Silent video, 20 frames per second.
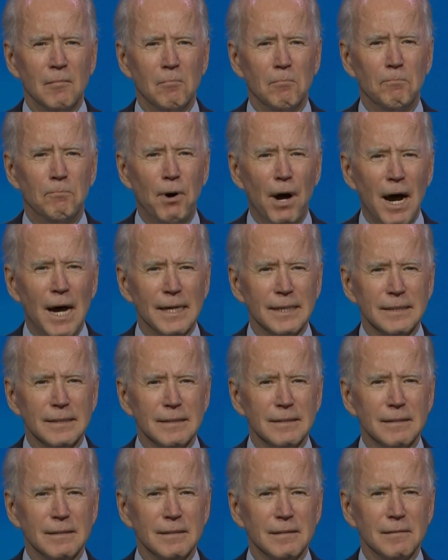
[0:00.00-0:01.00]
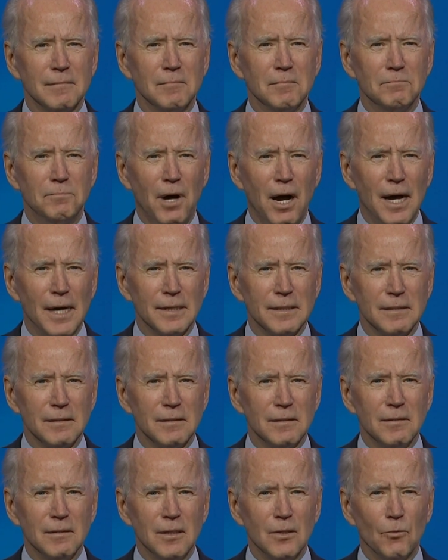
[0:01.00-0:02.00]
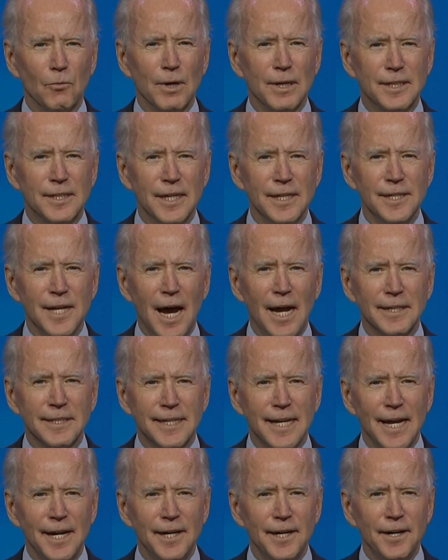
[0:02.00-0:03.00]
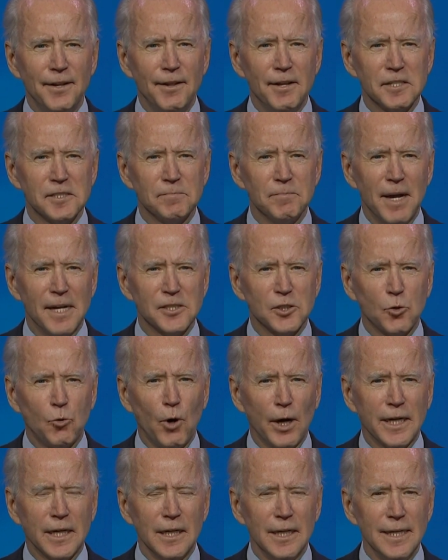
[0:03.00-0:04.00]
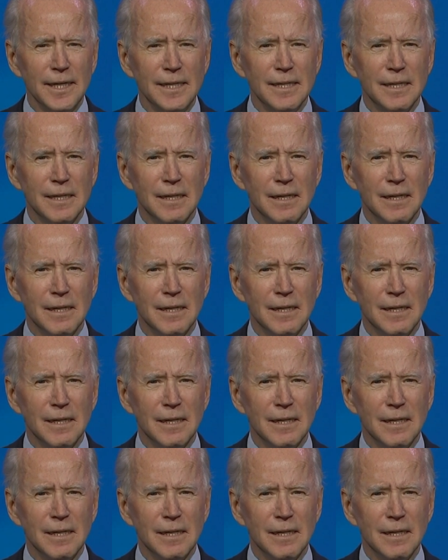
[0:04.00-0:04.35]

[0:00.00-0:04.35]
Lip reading: But we did not get into this mess quickly.